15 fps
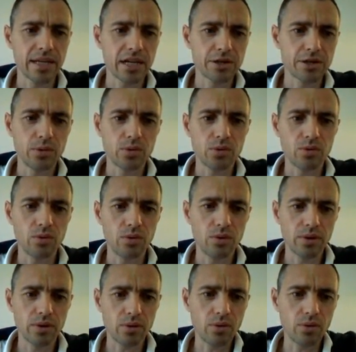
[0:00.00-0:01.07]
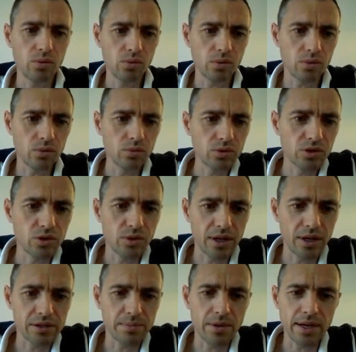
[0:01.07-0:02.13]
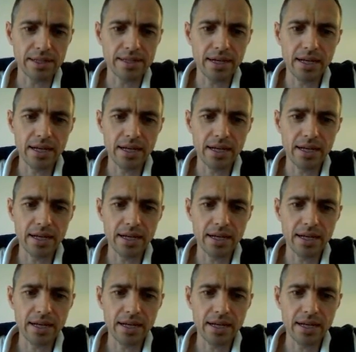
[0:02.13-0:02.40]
dashboard all, all altcoins mined